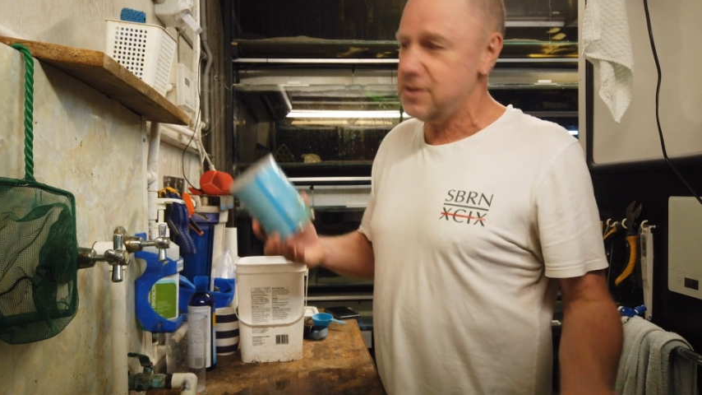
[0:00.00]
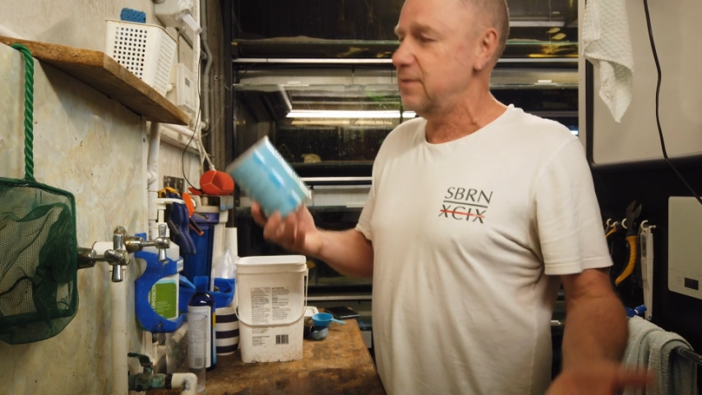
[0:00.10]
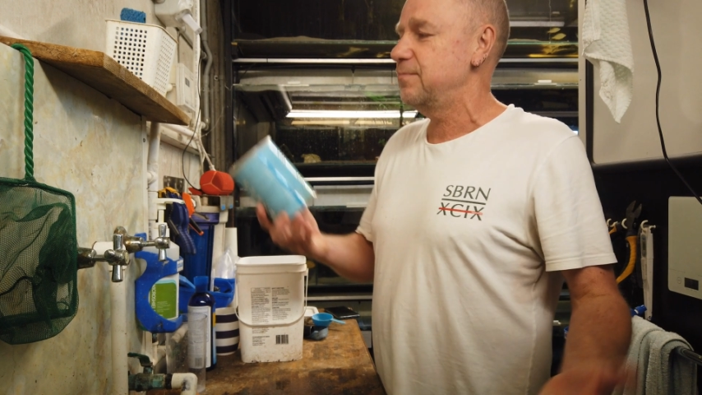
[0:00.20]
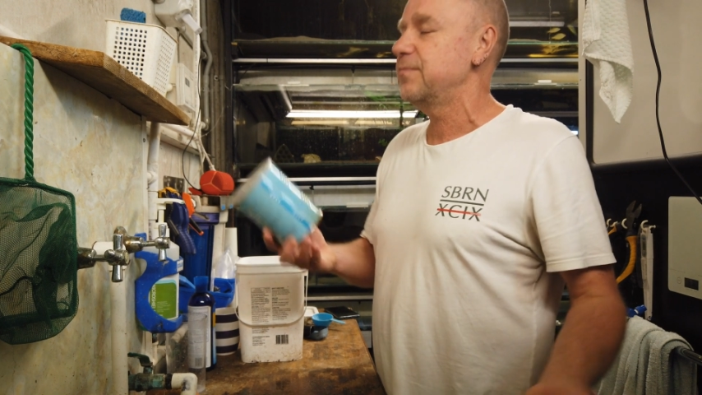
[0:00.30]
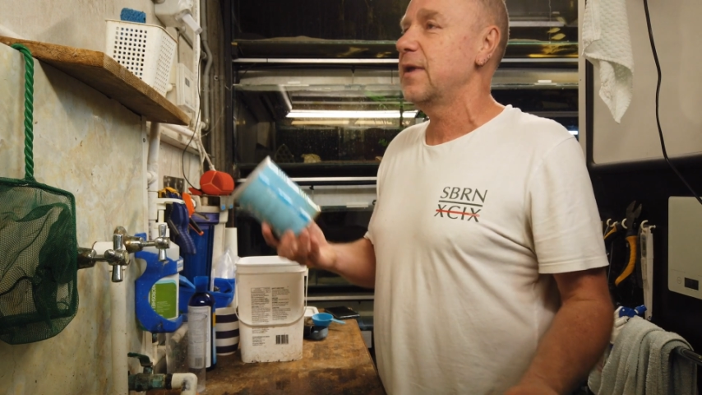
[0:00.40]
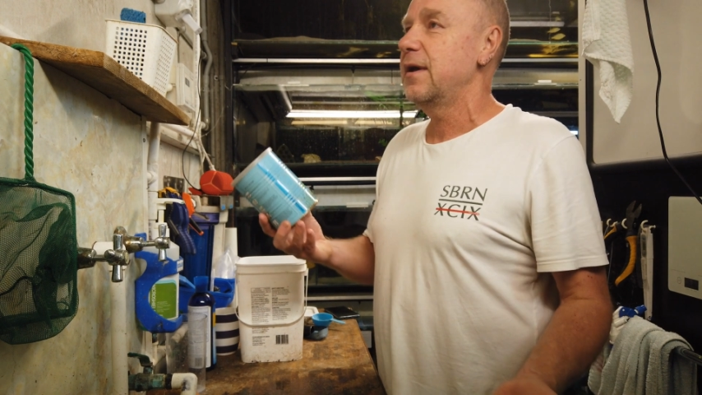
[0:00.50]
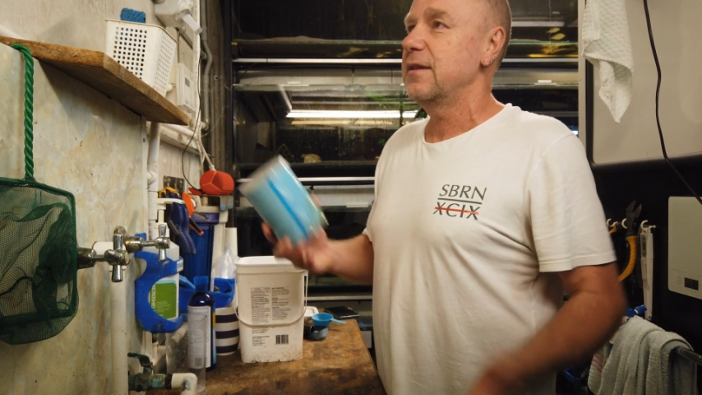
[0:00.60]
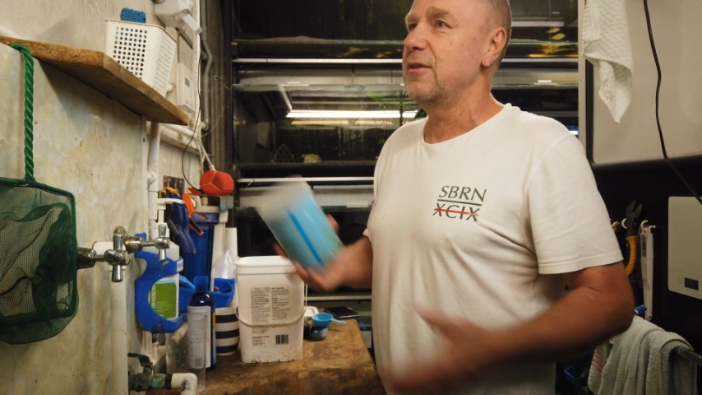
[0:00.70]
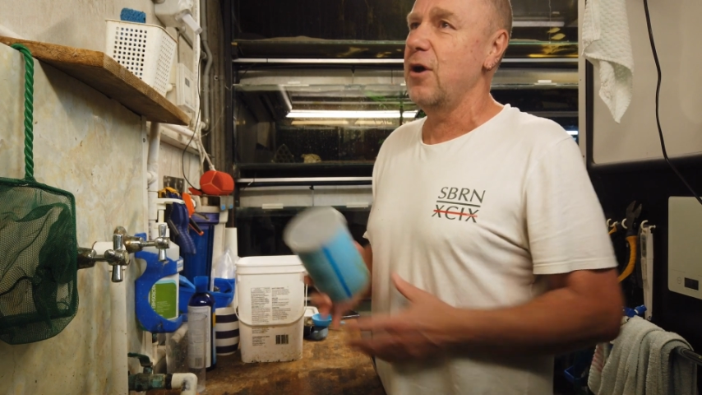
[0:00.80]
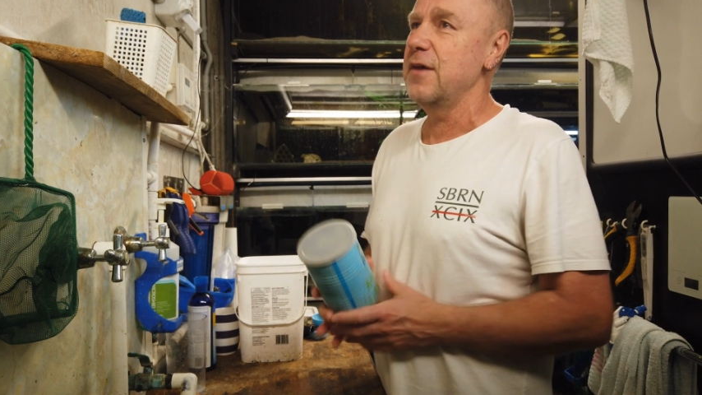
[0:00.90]

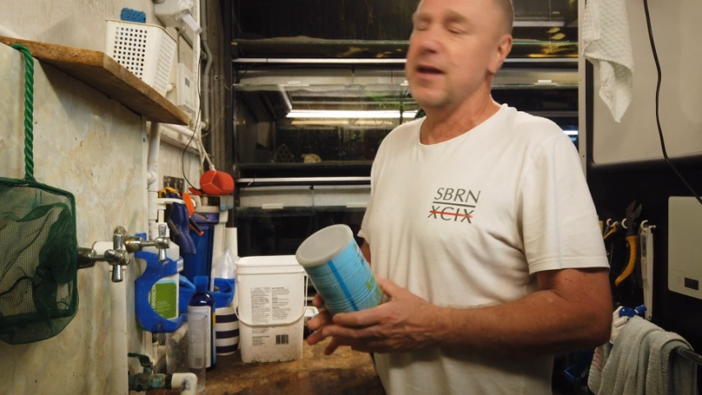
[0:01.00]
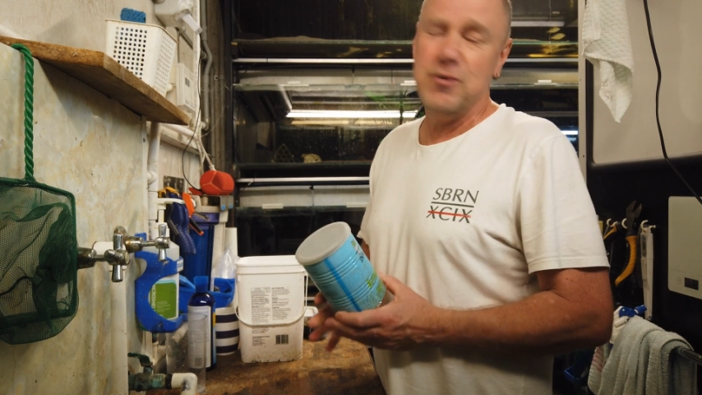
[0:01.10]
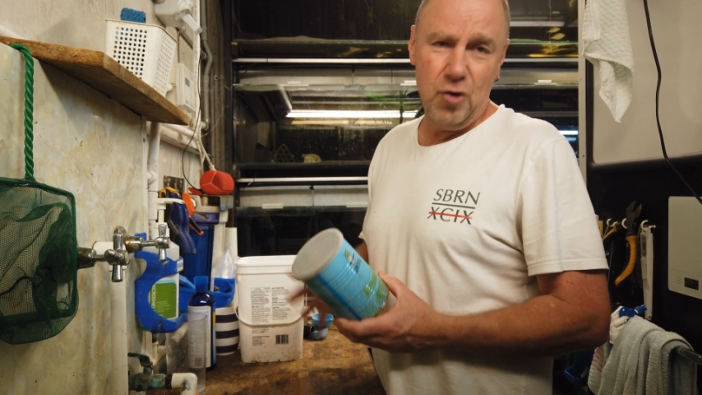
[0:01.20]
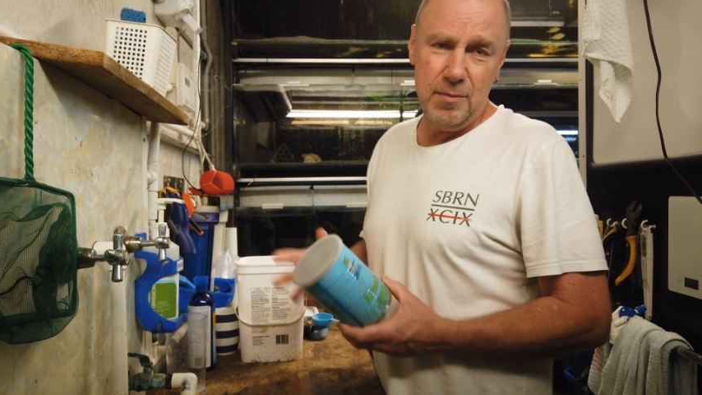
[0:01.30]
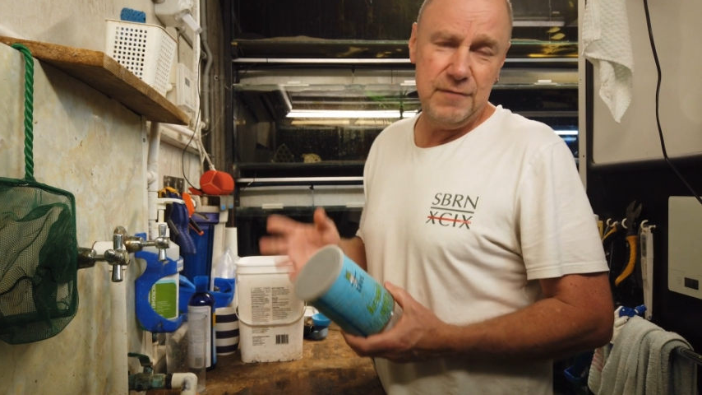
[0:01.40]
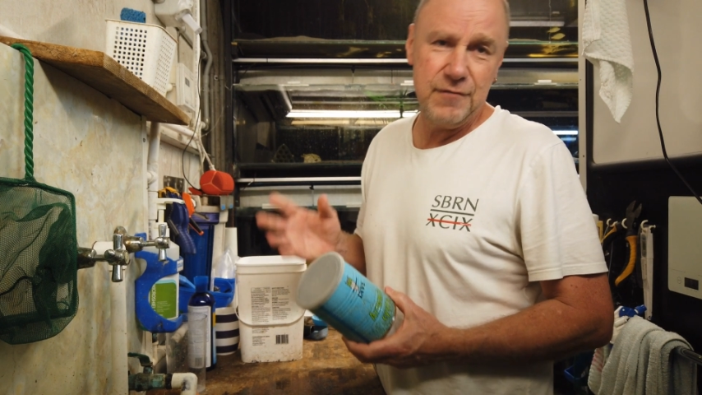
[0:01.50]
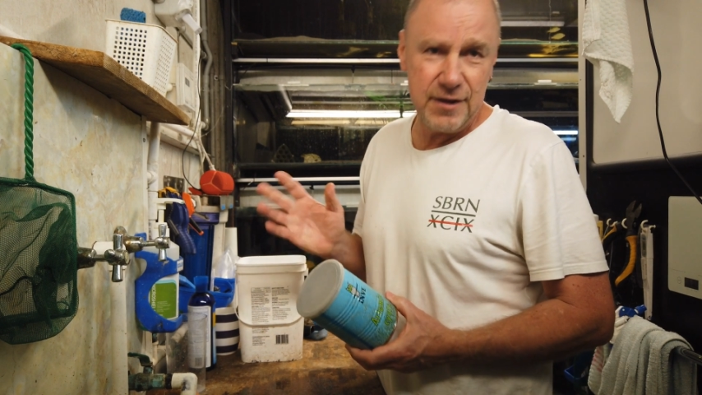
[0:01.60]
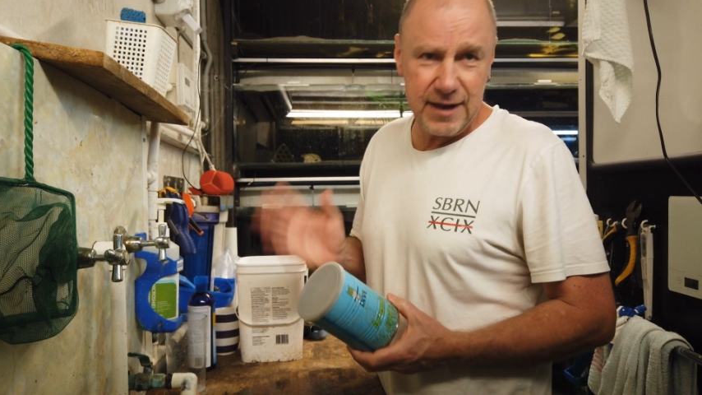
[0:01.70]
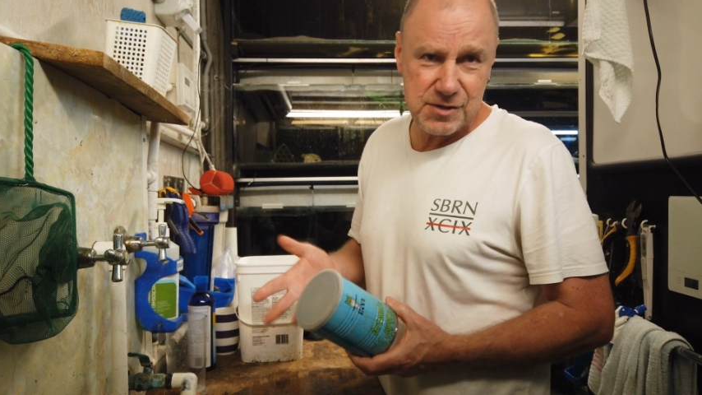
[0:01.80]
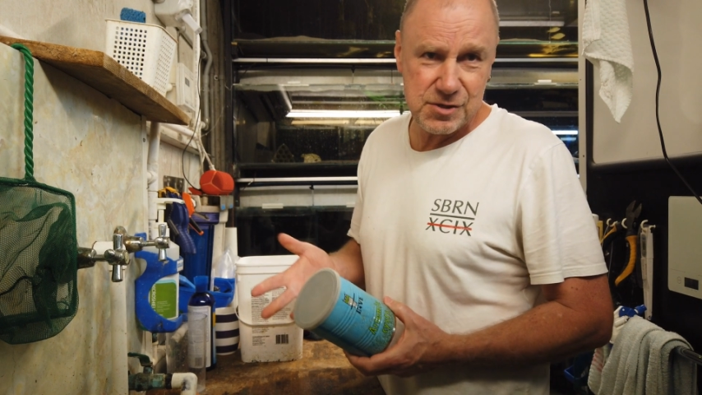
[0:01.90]
and lie there dormant for
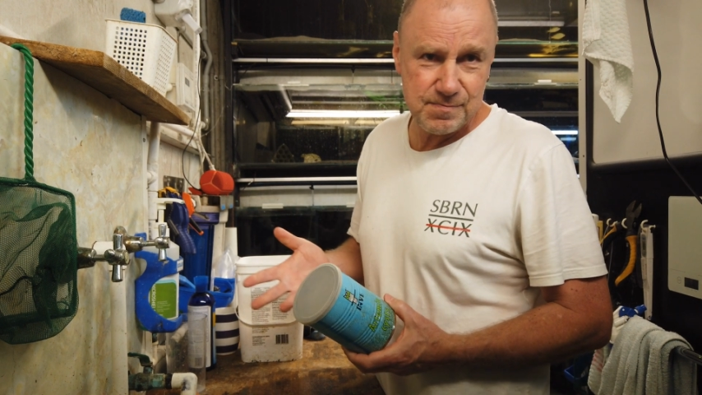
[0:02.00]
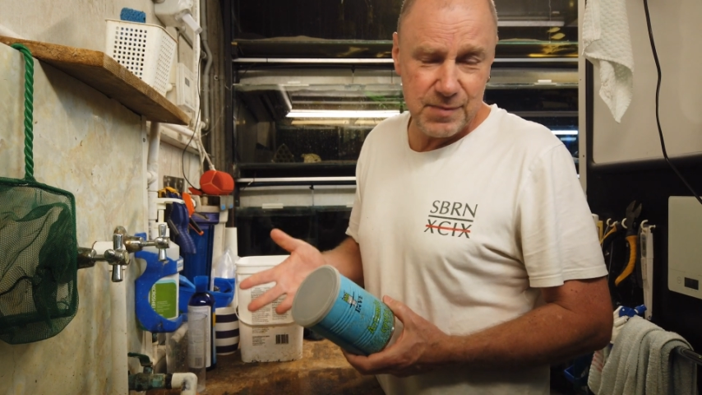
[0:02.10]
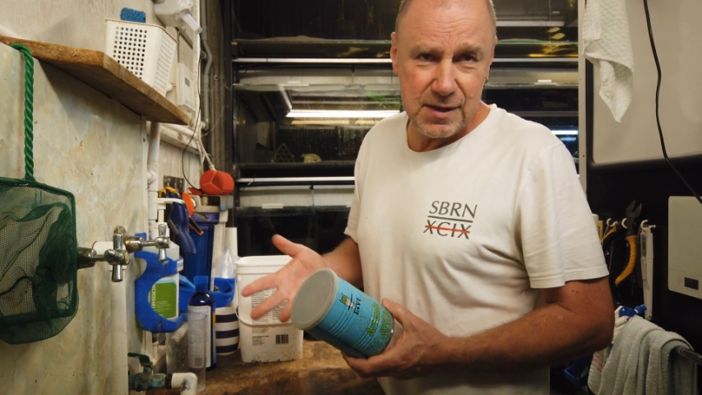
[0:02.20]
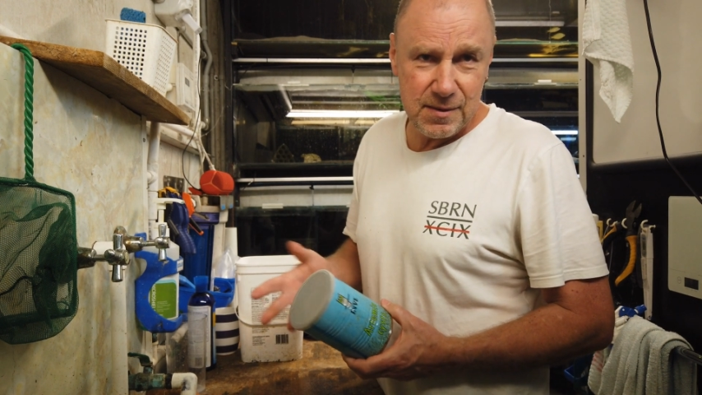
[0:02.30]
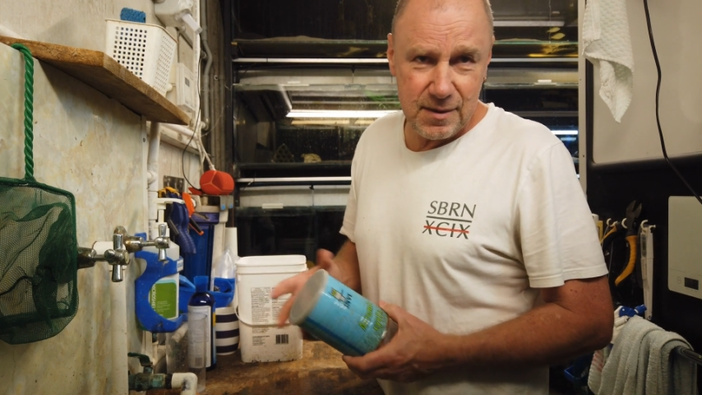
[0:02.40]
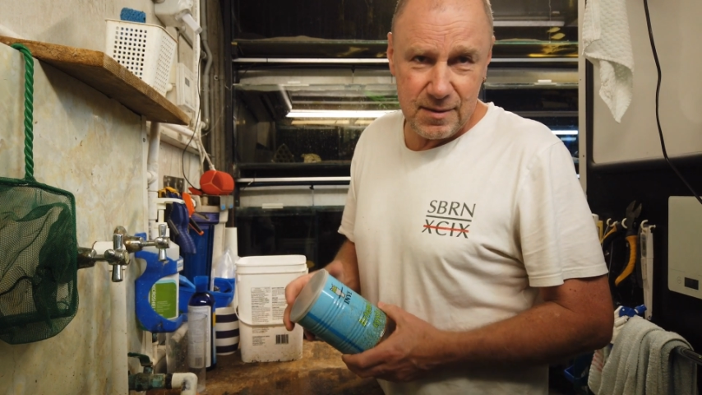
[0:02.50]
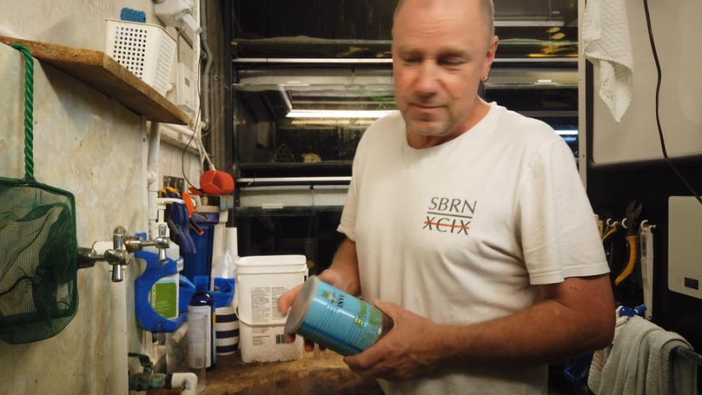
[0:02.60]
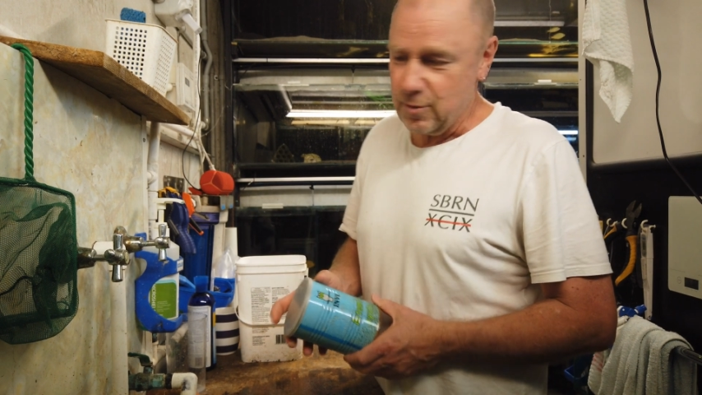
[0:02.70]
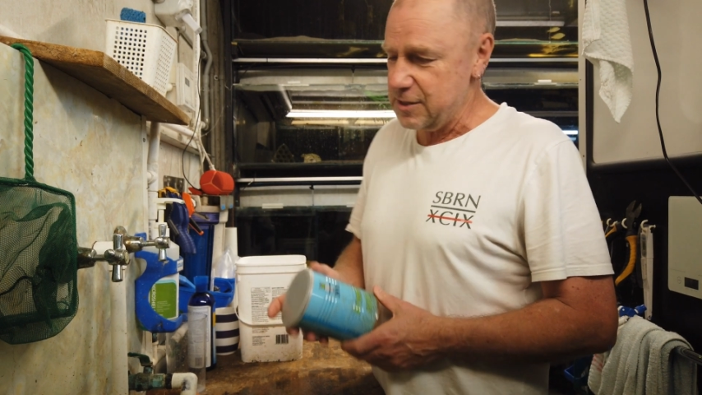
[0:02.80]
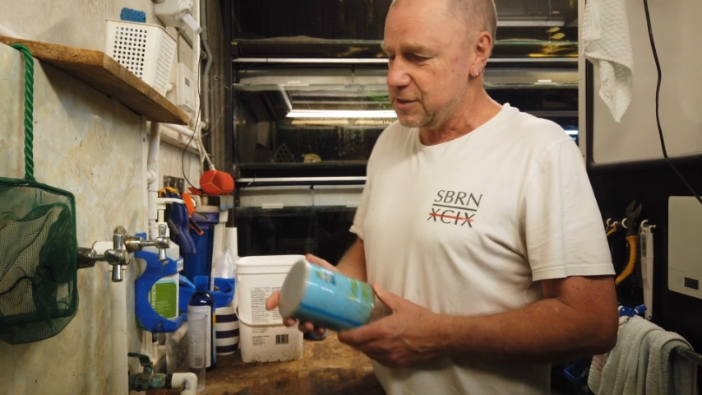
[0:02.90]
the next
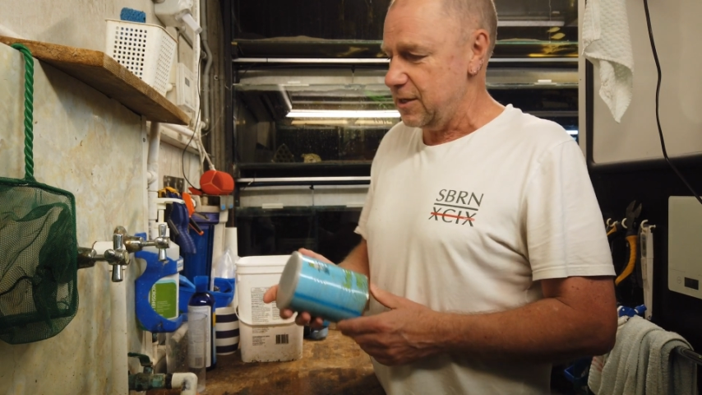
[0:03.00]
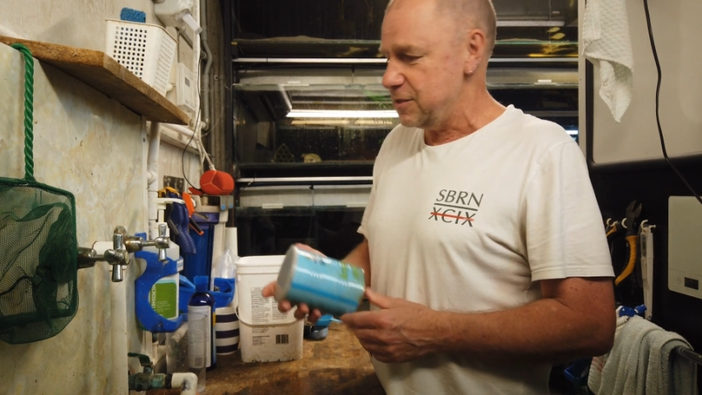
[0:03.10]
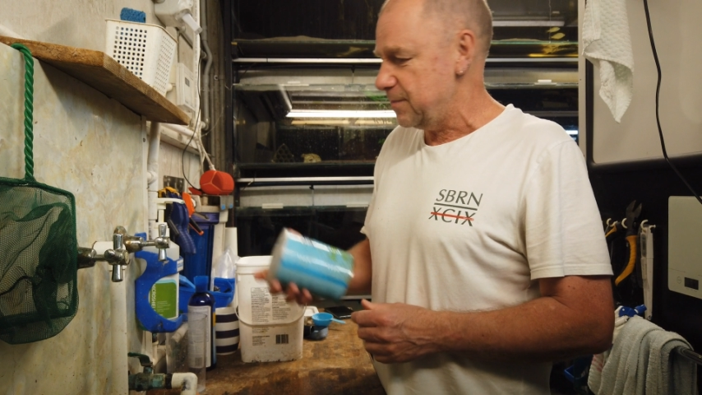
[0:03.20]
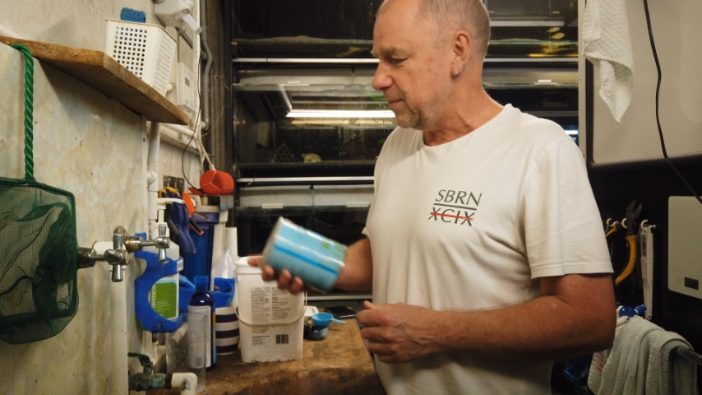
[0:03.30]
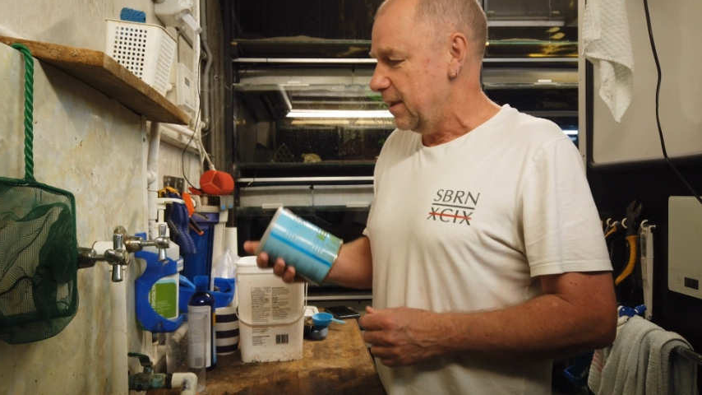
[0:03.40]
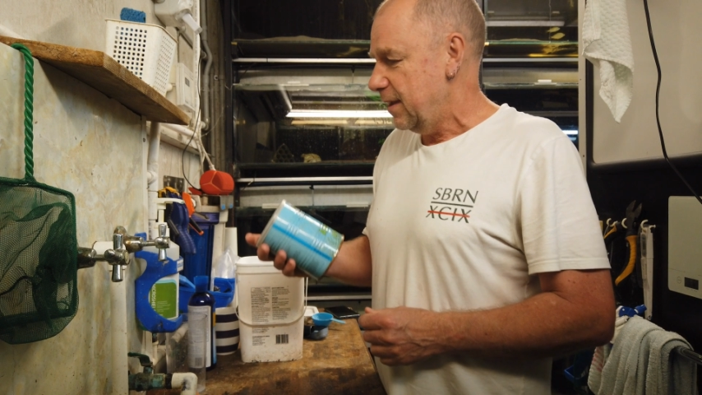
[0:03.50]
wet season.